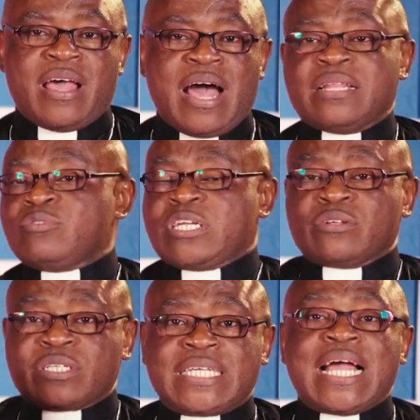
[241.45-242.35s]
And we shall
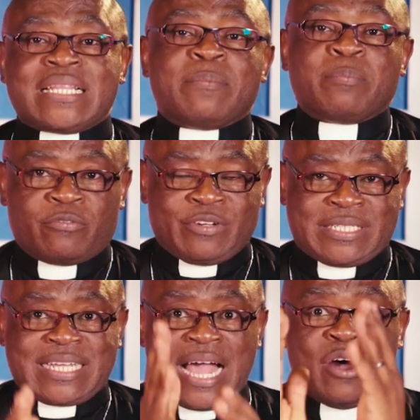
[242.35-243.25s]
see other
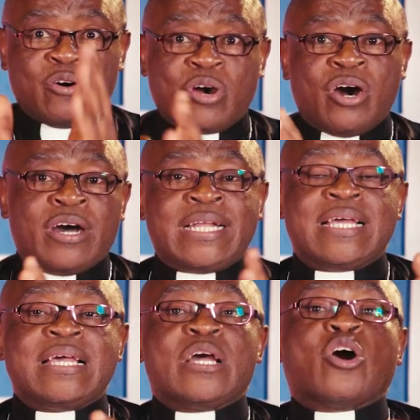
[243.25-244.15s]
prophets, how God
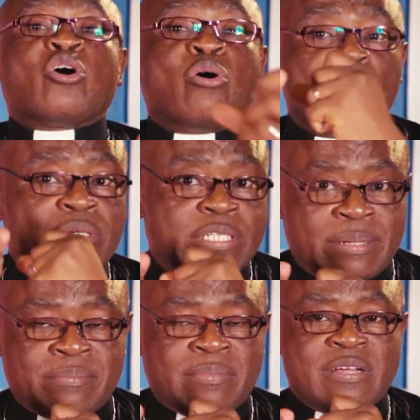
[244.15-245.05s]
called
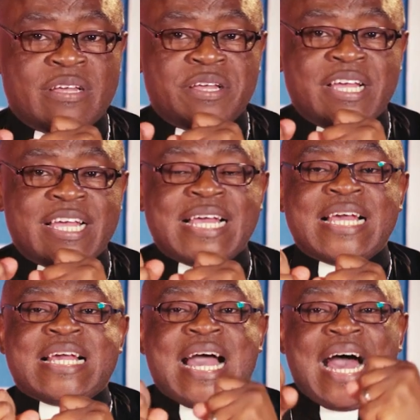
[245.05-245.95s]
them.
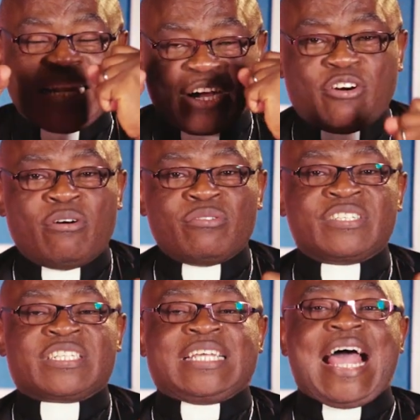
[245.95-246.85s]
And the
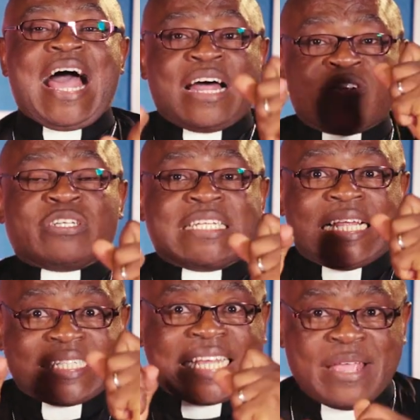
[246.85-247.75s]
calls are not the
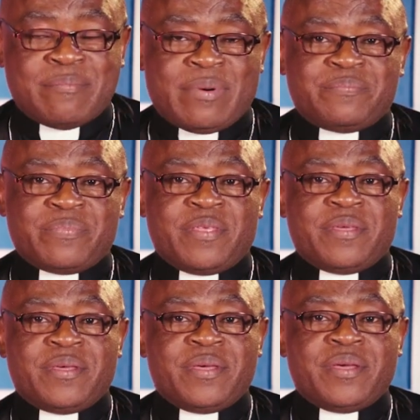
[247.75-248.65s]
same.
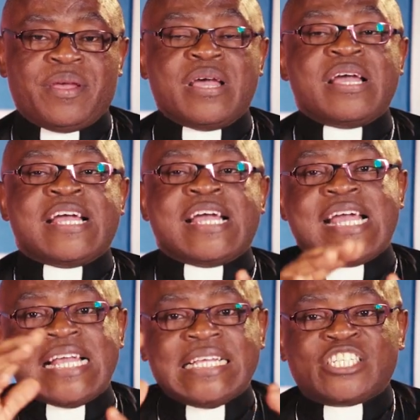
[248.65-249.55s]

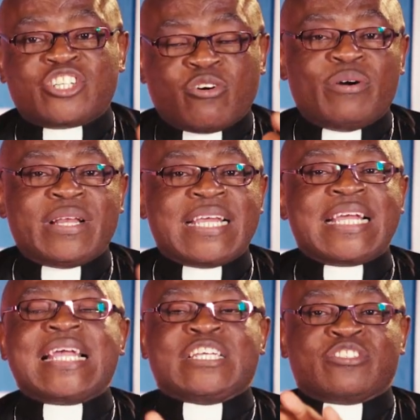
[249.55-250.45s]
His
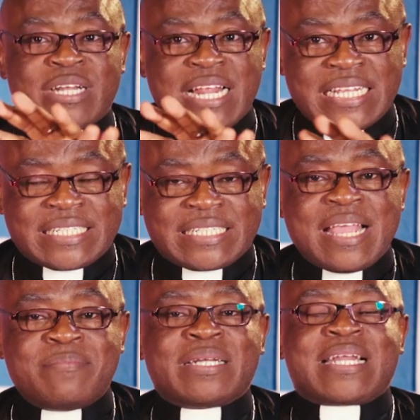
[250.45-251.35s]
calling is not at the
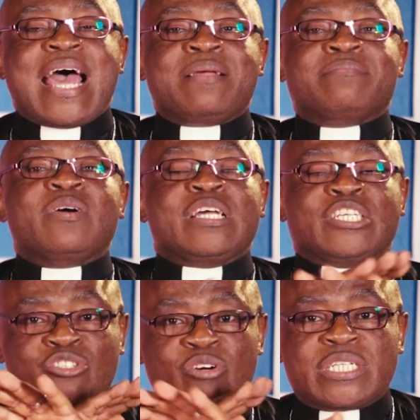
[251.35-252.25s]
same time,
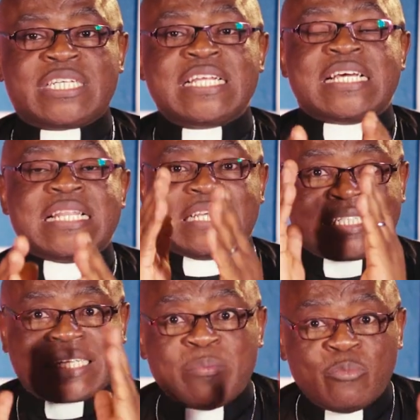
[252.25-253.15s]
is not the
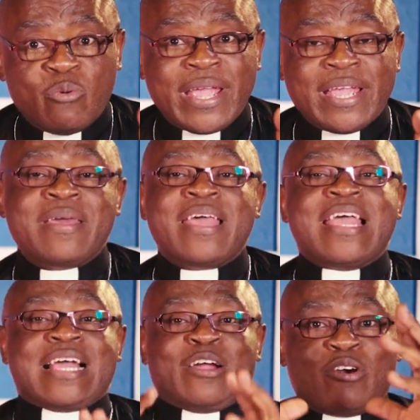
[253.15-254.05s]
same way.
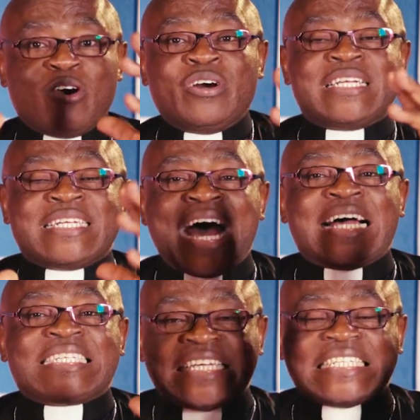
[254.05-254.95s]
God
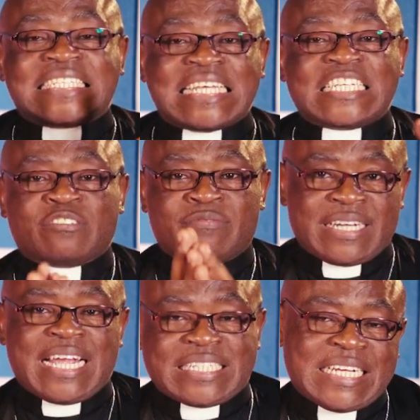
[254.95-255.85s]
does his things
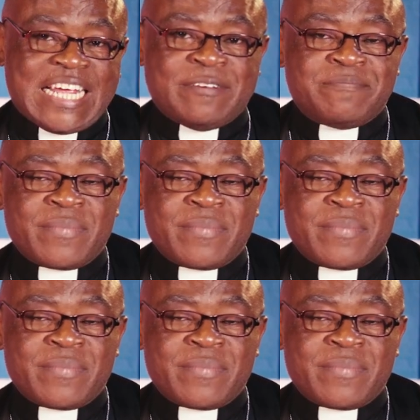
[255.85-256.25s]
variously.